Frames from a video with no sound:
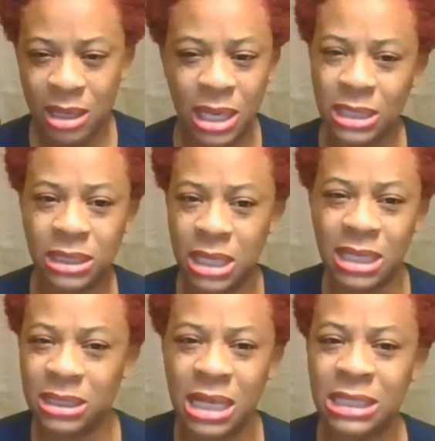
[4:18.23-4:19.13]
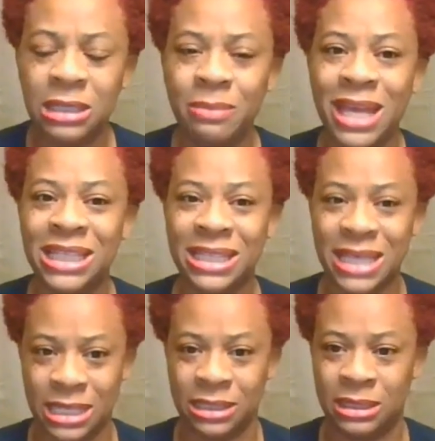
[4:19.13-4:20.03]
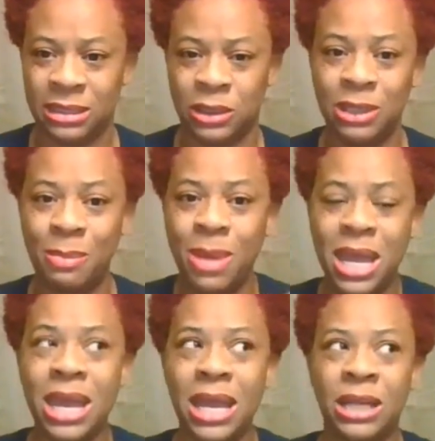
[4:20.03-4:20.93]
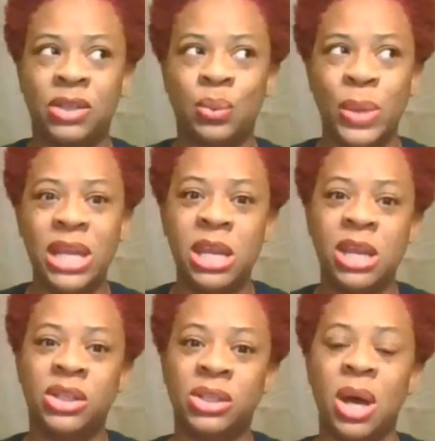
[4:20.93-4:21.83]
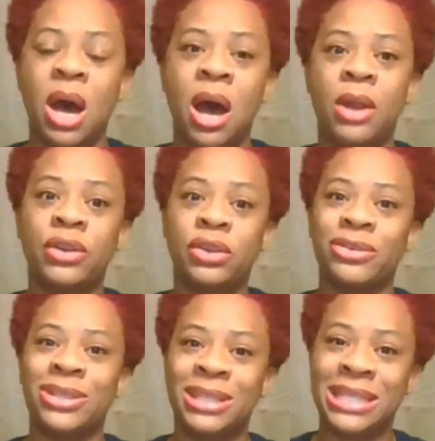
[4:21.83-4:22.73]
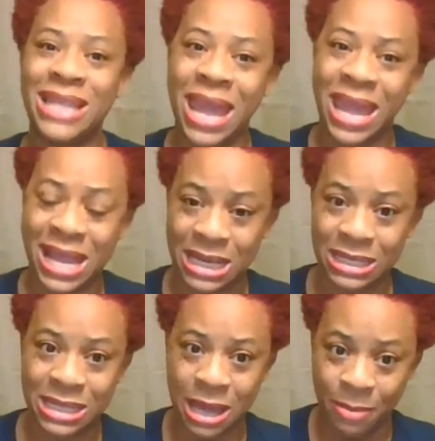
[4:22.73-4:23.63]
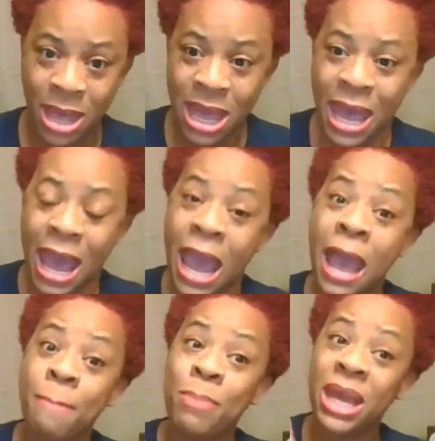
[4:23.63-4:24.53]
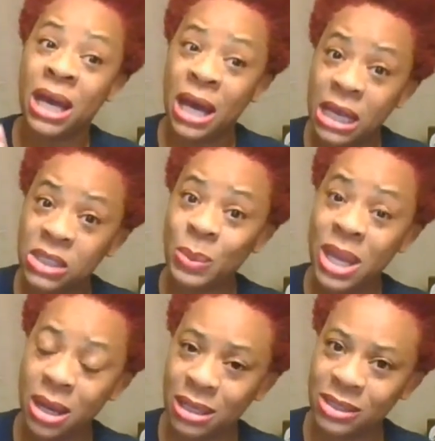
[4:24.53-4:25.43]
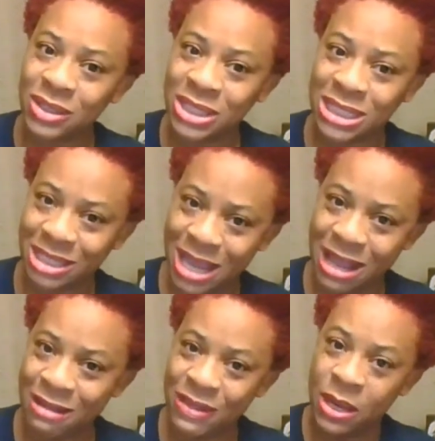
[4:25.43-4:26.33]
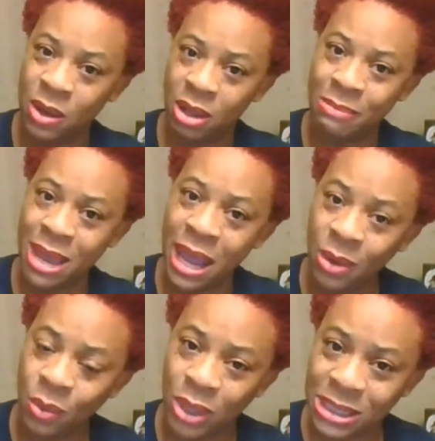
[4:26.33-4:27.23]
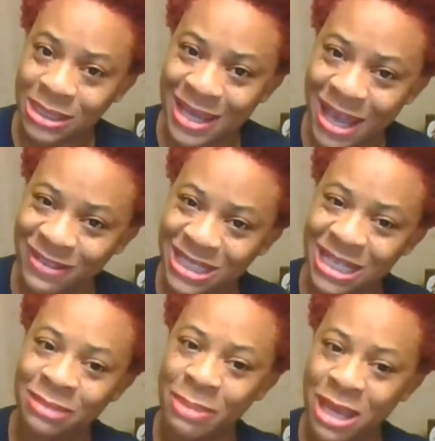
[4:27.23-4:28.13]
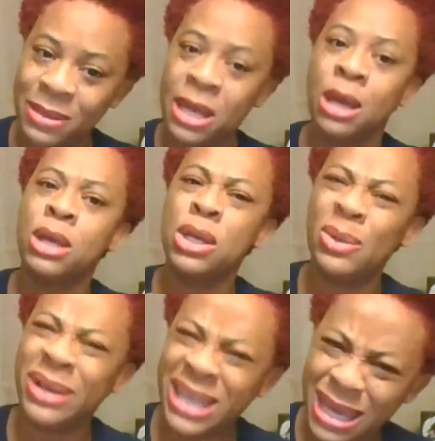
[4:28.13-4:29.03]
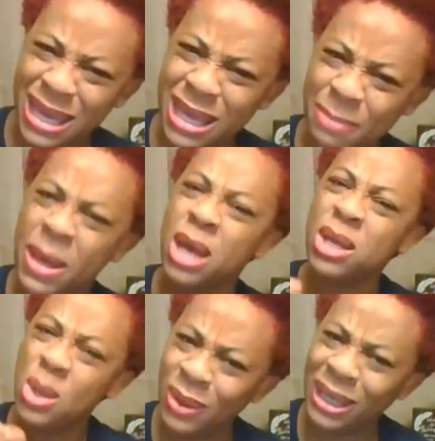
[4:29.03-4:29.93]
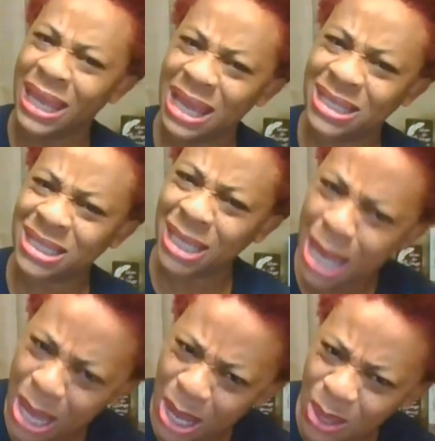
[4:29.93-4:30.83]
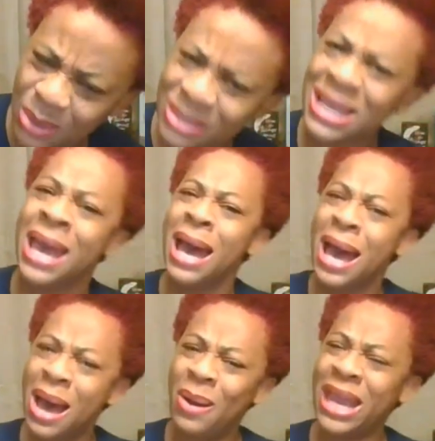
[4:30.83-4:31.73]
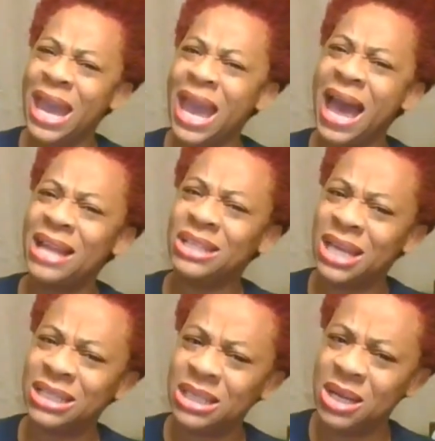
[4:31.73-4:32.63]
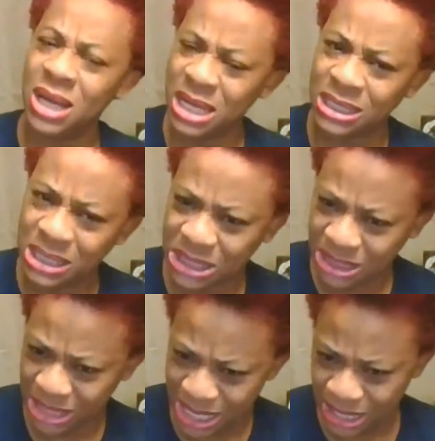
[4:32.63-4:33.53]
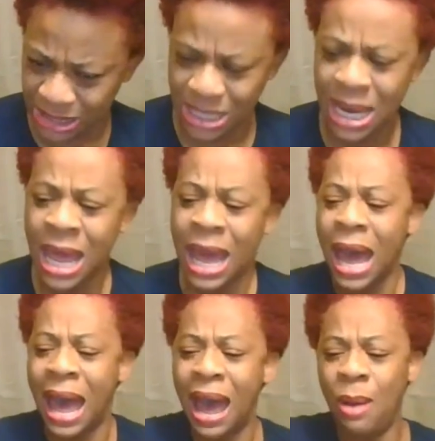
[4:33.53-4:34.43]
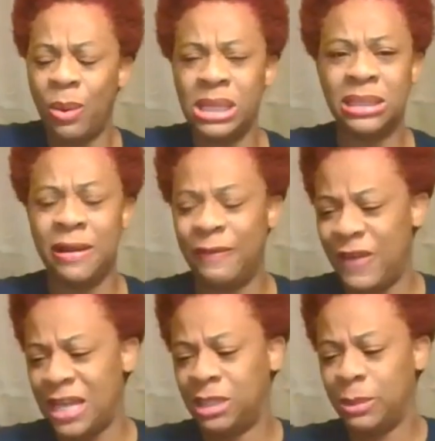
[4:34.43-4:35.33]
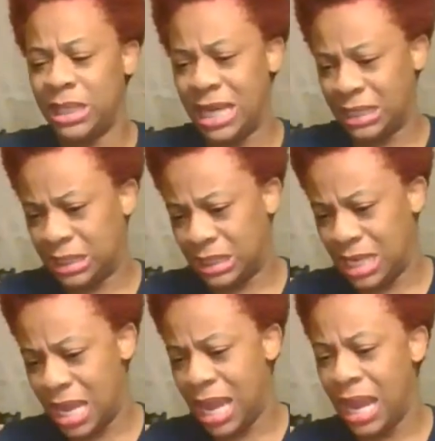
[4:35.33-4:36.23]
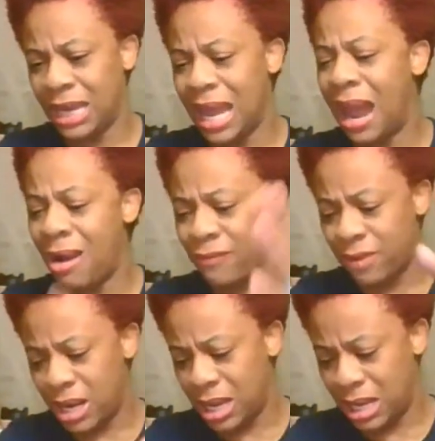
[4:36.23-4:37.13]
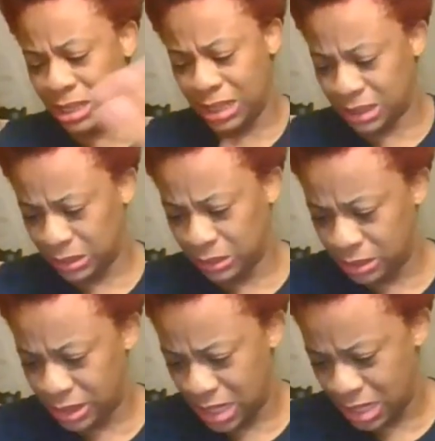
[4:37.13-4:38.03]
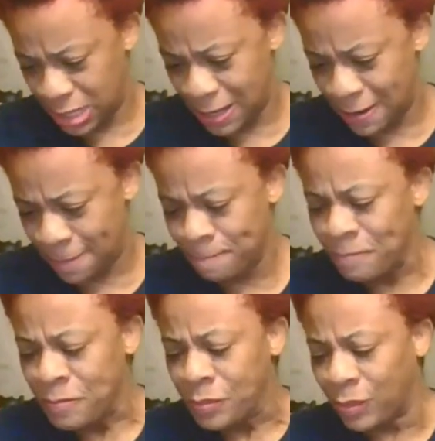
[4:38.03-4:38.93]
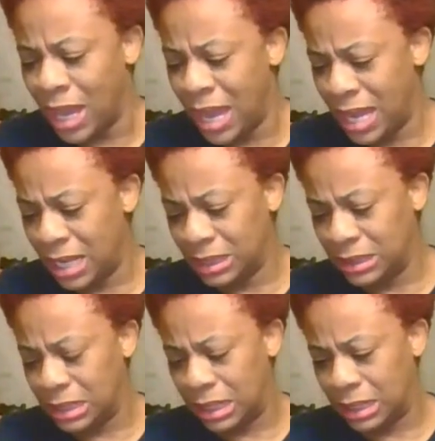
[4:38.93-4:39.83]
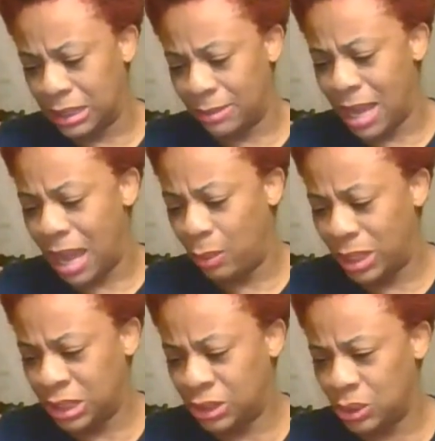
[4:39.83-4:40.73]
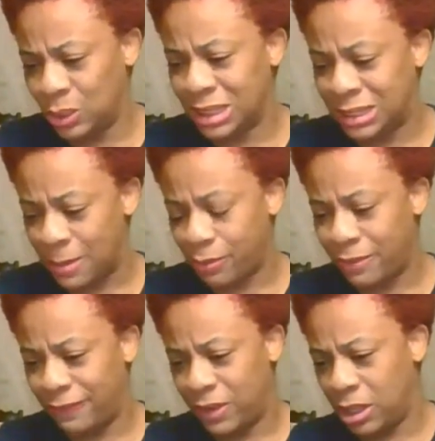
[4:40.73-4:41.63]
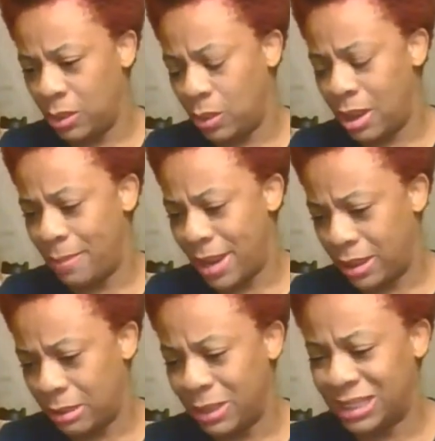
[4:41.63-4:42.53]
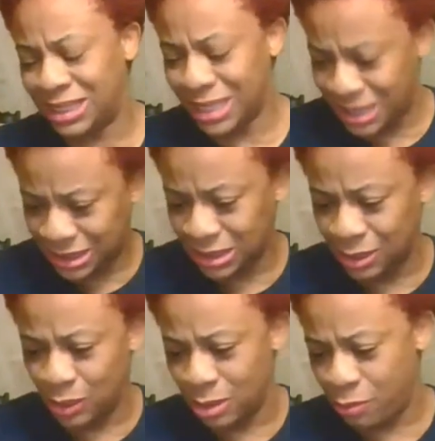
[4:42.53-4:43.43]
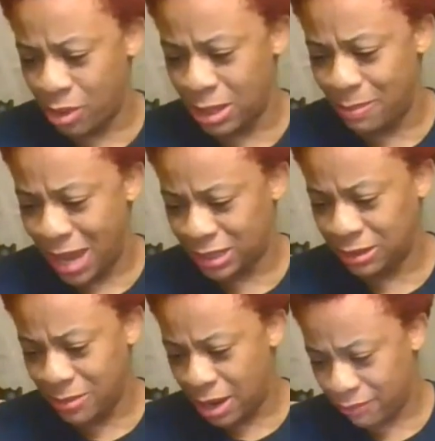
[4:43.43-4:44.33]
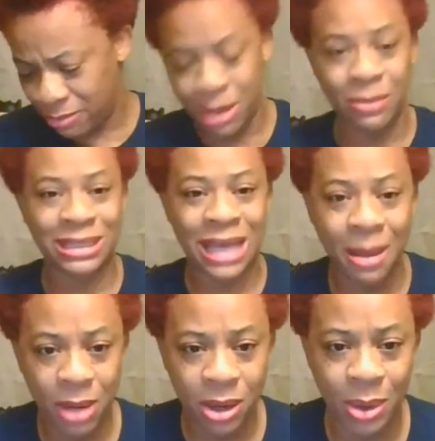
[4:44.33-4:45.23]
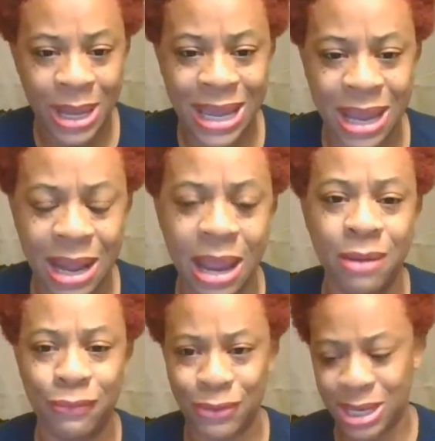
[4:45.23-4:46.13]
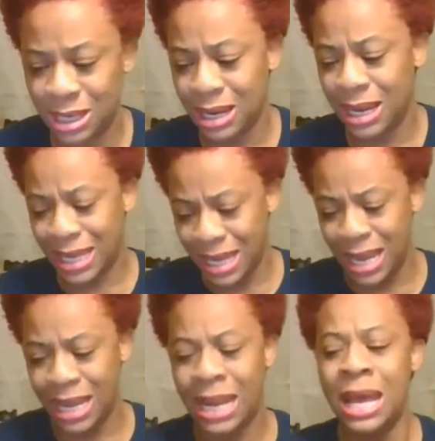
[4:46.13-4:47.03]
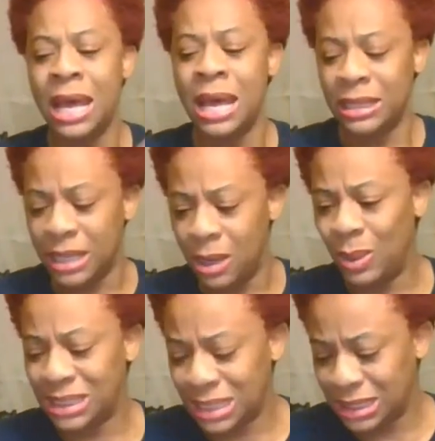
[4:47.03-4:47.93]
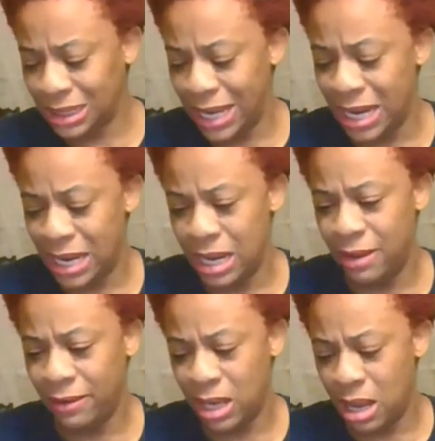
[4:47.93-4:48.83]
it doesn't make sense. To me, it's we need to understand them. And because we understand that all men want to have sex, baby, you keep your legs closed. Okay, I just don't understand it. I was on Facebook yesterday and I read this little thing here. And I wanted to do a separate video about it. But since the Lord brought it back to my remembrance, I'm going to go ahead and read it again. There was this lady